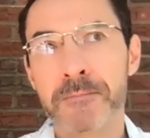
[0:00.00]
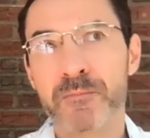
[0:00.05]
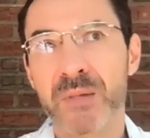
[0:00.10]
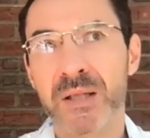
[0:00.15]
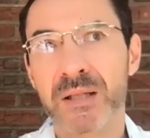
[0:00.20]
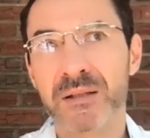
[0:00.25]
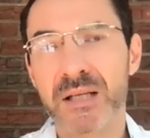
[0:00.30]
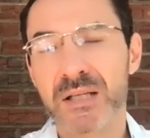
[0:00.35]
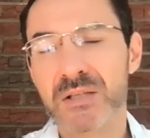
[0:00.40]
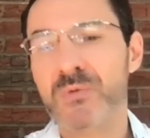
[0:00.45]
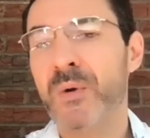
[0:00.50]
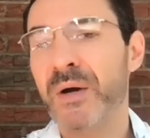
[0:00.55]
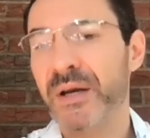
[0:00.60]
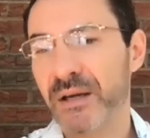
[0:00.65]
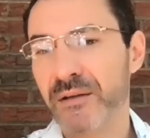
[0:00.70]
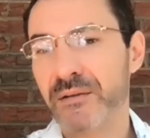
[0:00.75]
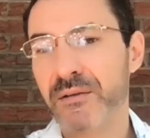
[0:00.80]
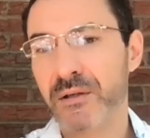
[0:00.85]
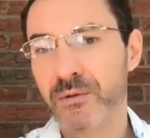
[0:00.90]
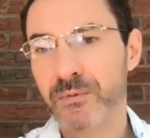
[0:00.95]
And that's
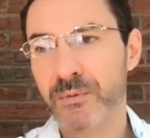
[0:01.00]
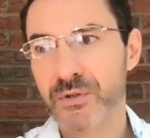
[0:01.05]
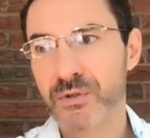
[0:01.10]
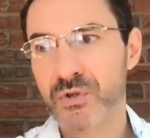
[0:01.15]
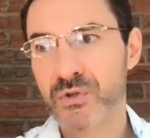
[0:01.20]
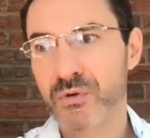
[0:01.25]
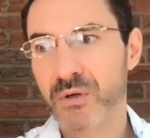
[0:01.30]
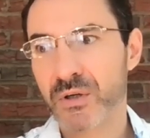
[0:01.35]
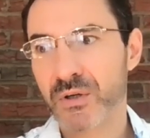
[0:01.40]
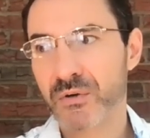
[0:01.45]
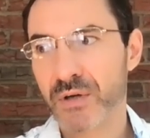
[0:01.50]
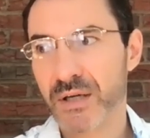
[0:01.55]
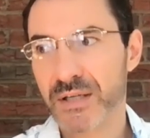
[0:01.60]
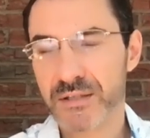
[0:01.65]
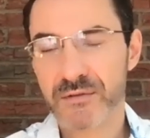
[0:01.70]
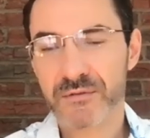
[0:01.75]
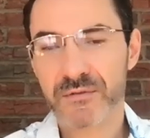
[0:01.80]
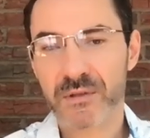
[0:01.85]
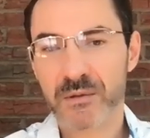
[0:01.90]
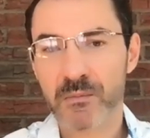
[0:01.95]
why I think we're so
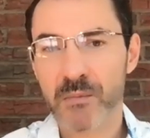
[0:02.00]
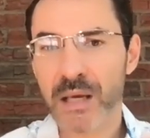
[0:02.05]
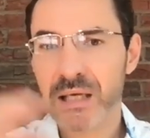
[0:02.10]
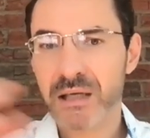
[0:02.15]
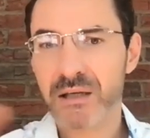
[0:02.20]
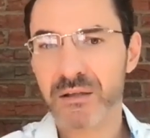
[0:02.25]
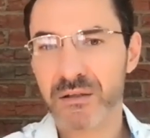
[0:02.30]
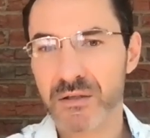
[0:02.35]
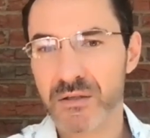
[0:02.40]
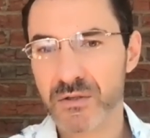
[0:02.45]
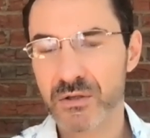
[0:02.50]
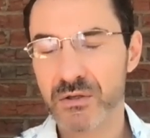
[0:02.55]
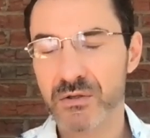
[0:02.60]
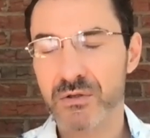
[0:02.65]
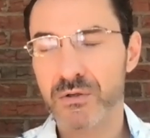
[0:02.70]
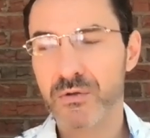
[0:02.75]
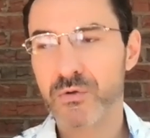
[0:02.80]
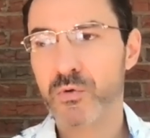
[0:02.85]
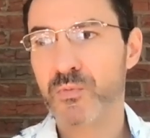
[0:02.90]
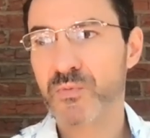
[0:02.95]
aggressive at making this as
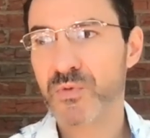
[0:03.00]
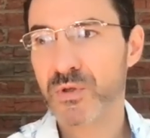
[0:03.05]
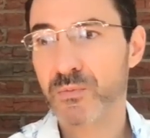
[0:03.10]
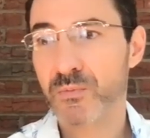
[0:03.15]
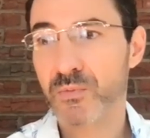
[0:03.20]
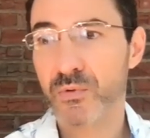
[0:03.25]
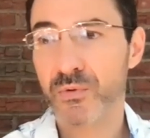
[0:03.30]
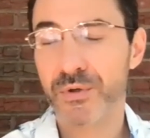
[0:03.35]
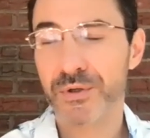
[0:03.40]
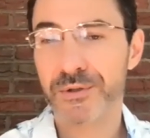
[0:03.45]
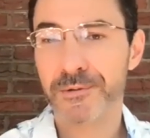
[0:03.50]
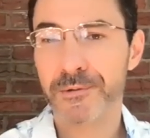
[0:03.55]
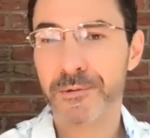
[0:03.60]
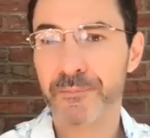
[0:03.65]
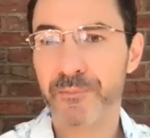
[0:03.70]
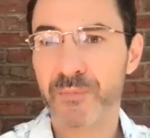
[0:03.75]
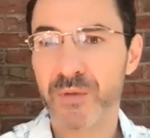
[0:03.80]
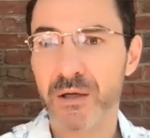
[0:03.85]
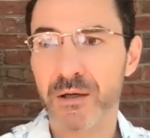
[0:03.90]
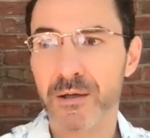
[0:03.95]
a group support.
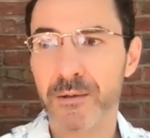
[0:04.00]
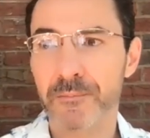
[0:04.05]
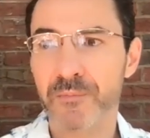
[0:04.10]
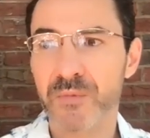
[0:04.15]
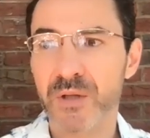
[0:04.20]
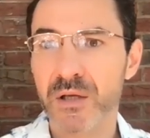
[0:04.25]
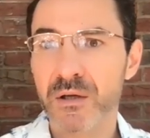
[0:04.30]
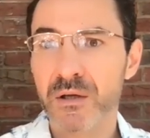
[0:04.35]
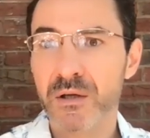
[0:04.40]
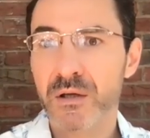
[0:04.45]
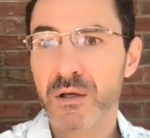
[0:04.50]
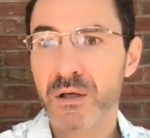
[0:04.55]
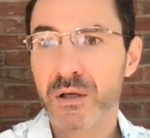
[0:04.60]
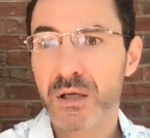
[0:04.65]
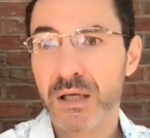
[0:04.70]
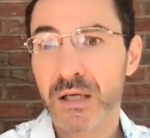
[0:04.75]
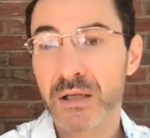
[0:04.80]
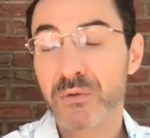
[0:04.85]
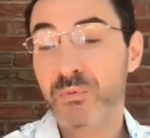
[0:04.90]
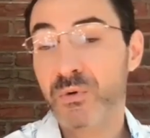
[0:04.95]

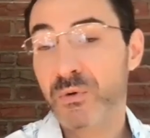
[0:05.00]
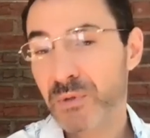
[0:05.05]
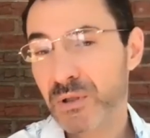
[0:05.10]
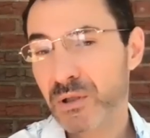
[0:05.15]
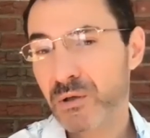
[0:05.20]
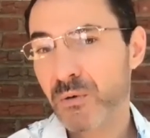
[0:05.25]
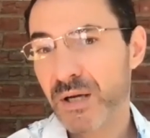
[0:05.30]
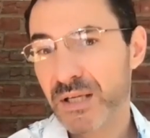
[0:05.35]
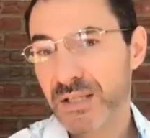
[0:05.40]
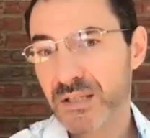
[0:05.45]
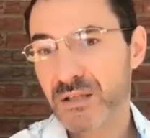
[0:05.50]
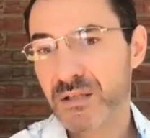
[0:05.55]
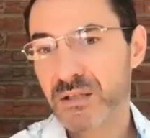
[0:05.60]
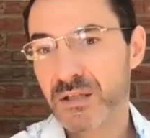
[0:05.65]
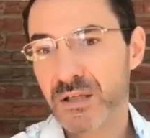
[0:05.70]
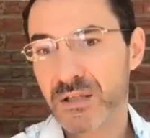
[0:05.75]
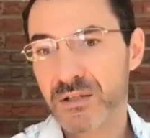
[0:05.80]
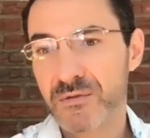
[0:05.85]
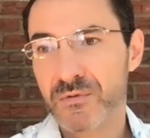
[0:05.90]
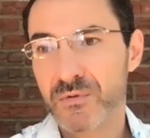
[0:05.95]
And we've been quite
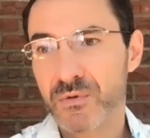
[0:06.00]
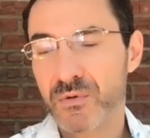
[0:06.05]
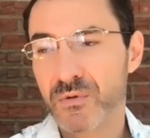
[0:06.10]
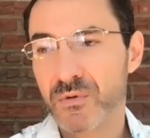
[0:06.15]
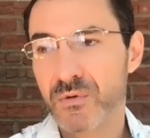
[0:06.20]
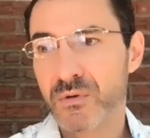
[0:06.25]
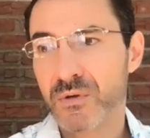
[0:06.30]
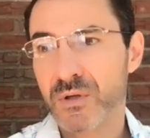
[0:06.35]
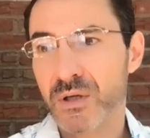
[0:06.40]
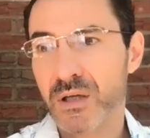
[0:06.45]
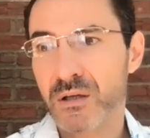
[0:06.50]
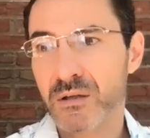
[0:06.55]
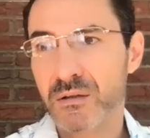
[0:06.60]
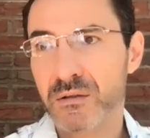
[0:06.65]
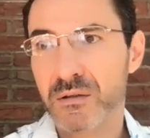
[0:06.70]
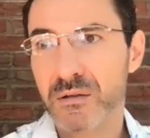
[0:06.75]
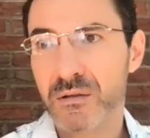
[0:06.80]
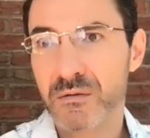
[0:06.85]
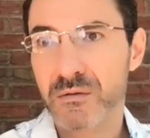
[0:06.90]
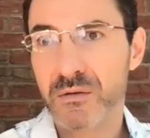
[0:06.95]
successful,
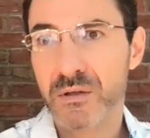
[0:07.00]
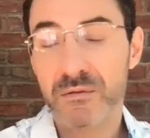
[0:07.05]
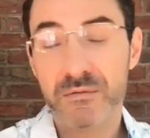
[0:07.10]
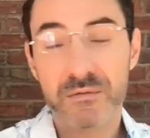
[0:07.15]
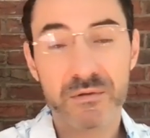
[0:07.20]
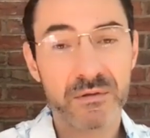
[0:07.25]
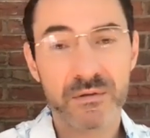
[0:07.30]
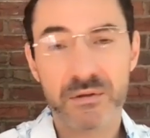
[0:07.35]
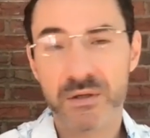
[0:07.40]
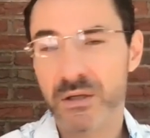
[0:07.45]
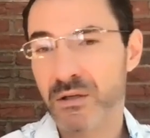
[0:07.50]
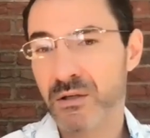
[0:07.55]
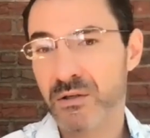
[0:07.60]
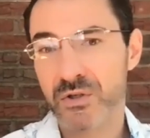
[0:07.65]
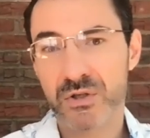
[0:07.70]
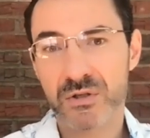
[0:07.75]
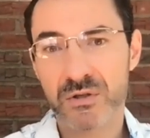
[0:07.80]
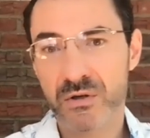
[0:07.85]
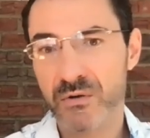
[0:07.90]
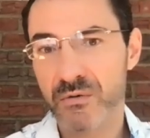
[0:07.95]
and even
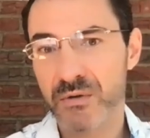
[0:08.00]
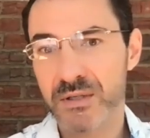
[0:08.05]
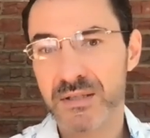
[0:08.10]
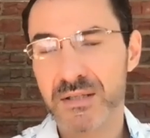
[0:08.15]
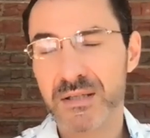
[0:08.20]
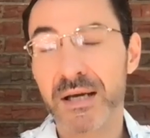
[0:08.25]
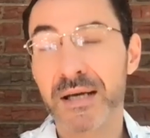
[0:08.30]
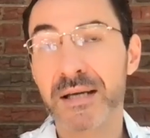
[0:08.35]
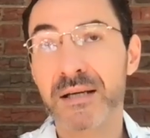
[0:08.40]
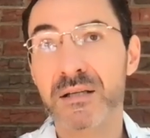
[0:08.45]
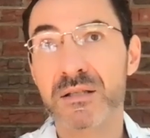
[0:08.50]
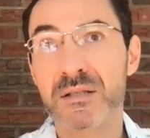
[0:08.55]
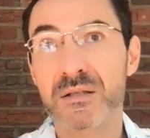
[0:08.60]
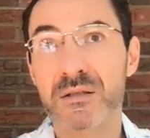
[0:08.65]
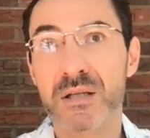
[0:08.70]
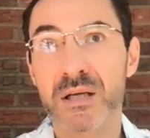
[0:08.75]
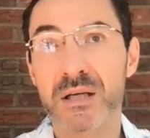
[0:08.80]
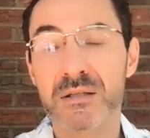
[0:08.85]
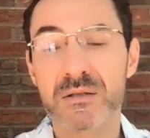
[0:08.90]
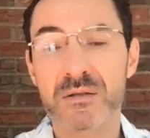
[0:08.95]
just coincided
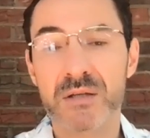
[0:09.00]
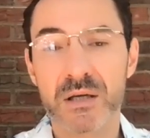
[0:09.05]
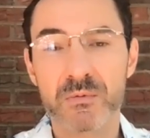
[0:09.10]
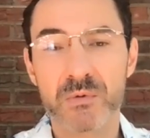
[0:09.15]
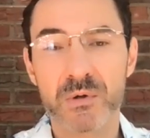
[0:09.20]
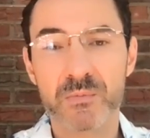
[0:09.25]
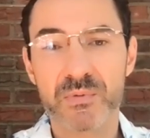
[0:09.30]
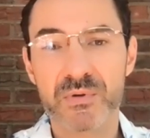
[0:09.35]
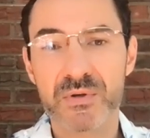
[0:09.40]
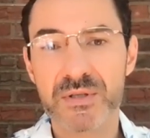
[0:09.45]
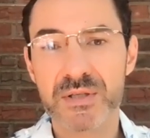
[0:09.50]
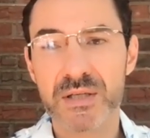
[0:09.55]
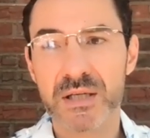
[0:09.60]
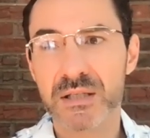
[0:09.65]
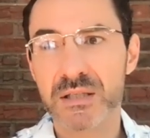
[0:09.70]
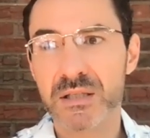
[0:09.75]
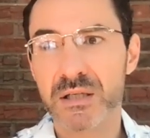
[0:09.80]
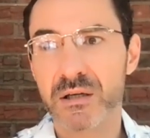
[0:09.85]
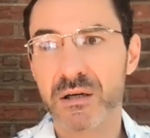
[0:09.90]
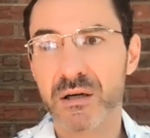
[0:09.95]
today. Today we're
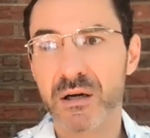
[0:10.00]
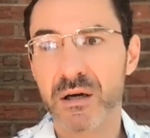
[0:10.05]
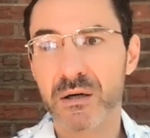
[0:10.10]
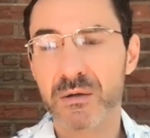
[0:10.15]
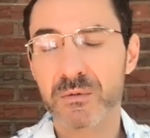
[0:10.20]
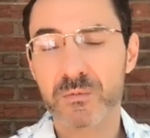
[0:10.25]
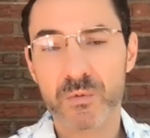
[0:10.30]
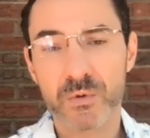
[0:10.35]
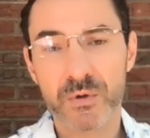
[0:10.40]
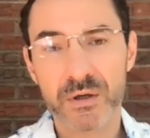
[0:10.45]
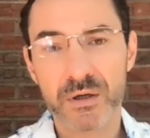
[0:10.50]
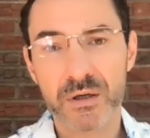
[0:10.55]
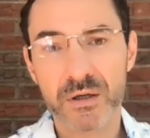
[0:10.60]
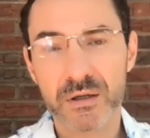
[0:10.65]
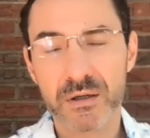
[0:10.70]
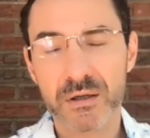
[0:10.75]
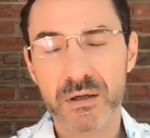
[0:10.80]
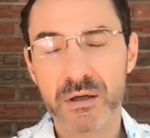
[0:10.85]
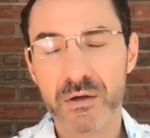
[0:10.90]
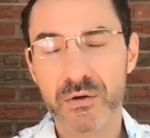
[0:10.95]
presenting our work,
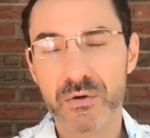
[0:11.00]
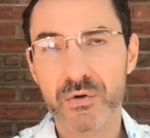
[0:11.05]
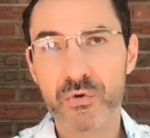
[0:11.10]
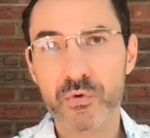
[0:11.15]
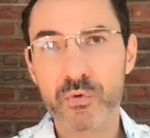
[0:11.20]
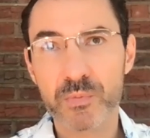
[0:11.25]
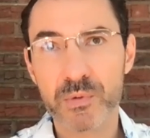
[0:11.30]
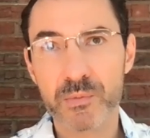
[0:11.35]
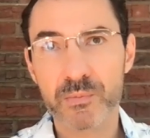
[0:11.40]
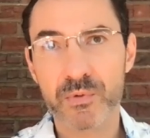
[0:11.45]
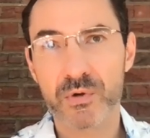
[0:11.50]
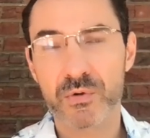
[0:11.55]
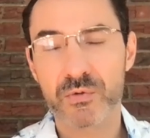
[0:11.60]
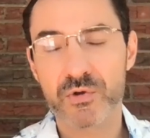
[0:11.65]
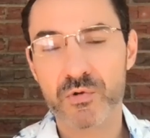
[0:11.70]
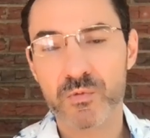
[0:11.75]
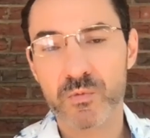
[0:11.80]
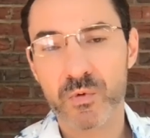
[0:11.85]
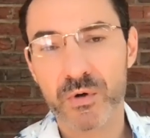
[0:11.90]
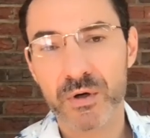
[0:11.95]
our group
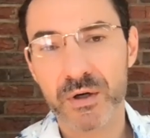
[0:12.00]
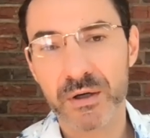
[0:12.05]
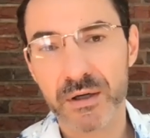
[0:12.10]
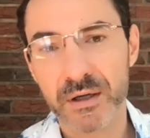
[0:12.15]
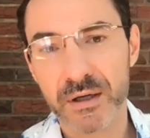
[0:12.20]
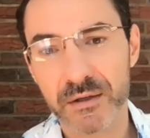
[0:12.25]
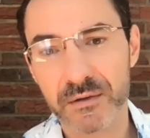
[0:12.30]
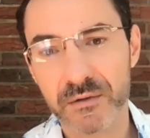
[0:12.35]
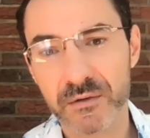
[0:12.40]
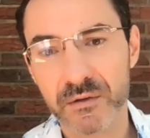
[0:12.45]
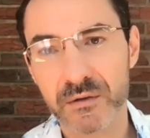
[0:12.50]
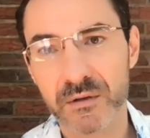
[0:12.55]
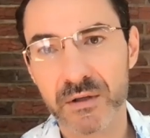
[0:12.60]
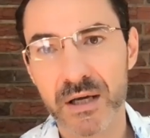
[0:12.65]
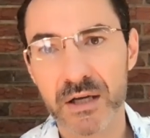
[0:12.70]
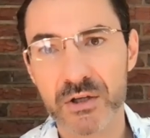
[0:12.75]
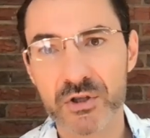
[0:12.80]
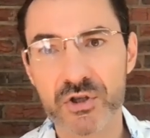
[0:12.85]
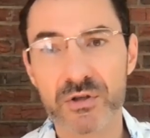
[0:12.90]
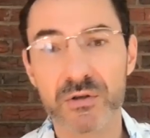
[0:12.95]
approach work, at the
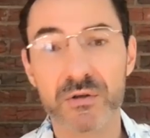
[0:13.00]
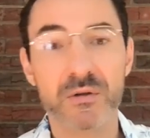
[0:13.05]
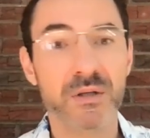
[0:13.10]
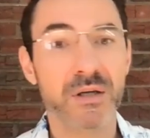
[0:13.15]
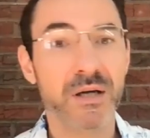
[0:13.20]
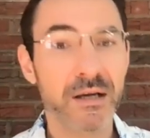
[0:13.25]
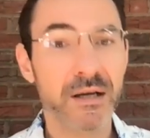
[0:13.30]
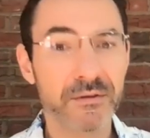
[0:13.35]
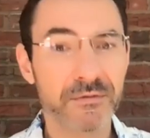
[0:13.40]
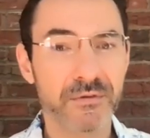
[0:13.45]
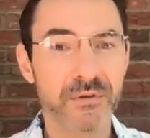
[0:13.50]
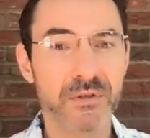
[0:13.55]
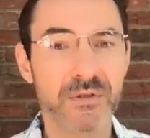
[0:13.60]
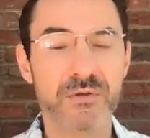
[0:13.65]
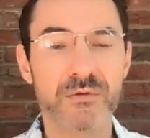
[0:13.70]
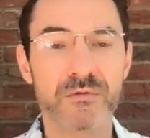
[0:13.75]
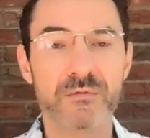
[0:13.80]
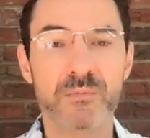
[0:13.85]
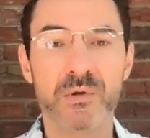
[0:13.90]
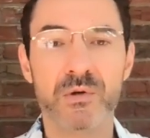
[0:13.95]
National
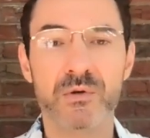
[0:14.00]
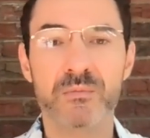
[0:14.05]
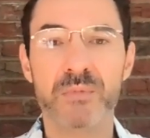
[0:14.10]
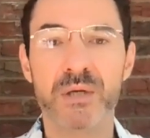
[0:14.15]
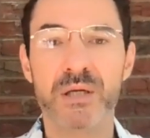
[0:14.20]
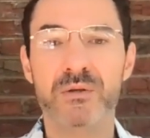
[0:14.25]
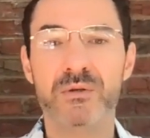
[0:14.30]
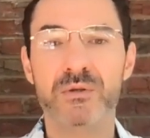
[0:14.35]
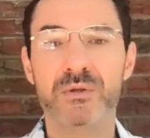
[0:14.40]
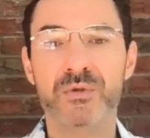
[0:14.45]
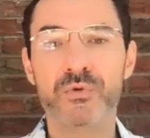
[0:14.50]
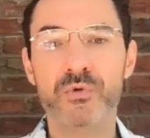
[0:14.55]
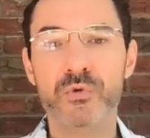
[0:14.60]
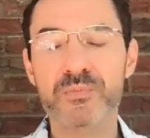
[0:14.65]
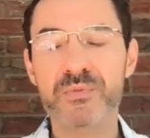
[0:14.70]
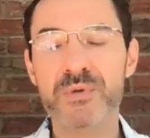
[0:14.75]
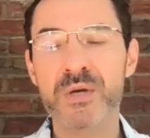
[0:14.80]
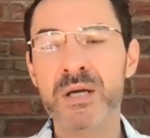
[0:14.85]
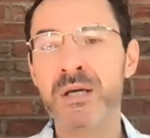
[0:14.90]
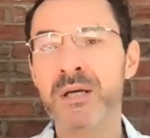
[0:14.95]
Conference on Medical Group